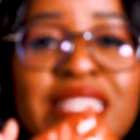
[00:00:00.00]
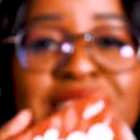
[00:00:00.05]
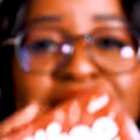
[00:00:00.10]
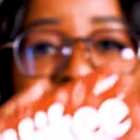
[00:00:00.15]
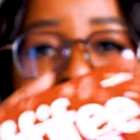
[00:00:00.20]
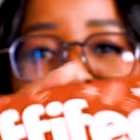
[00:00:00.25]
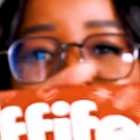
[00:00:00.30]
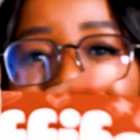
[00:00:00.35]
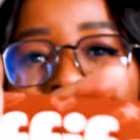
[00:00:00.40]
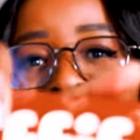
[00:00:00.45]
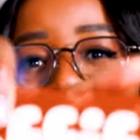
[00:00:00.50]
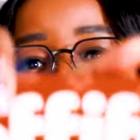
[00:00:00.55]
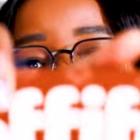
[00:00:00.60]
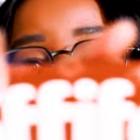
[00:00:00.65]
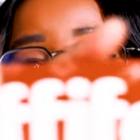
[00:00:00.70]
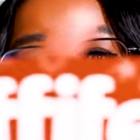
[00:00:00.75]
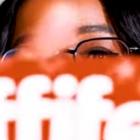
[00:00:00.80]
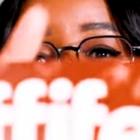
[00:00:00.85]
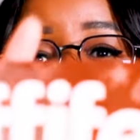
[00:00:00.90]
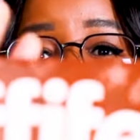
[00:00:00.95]
this is
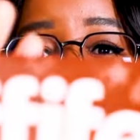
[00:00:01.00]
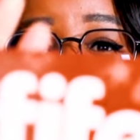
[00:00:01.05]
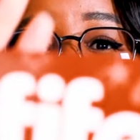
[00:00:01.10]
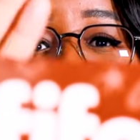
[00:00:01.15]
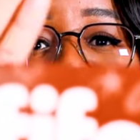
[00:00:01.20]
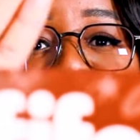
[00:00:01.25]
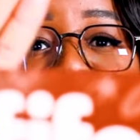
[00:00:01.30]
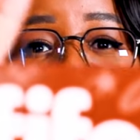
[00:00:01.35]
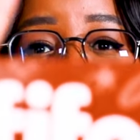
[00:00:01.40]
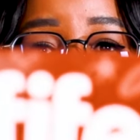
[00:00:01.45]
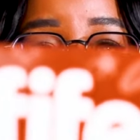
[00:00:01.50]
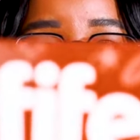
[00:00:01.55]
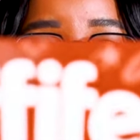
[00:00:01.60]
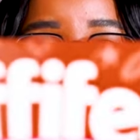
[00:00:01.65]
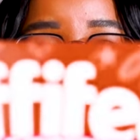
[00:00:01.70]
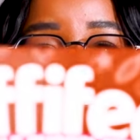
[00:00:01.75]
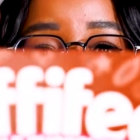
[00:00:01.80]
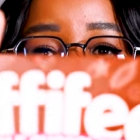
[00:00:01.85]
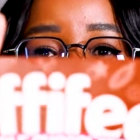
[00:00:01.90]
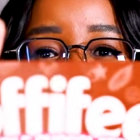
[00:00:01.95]
actually a
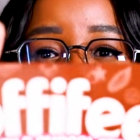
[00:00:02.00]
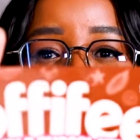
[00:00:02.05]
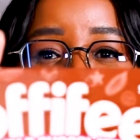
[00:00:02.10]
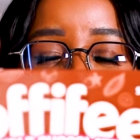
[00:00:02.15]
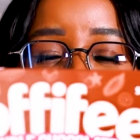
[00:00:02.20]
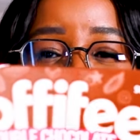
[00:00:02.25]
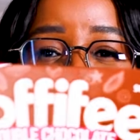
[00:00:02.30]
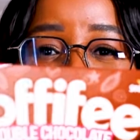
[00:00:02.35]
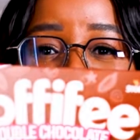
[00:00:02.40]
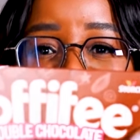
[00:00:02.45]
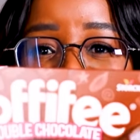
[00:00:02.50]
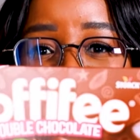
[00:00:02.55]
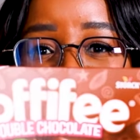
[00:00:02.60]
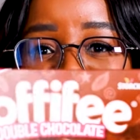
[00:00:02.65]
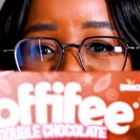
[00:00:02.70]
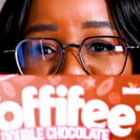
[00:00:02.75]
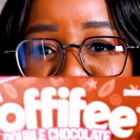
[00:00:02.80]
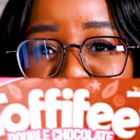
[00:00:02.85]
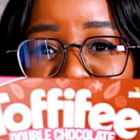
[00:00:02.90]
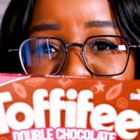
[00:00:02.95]
limited edition. This
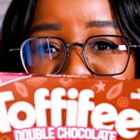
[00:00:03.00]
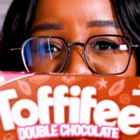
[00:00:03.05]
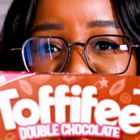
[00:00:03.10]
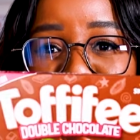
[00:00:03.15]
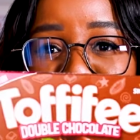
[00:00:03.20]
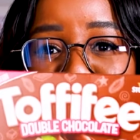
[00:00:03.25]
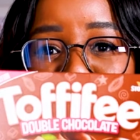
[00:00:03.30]
Toffee Fay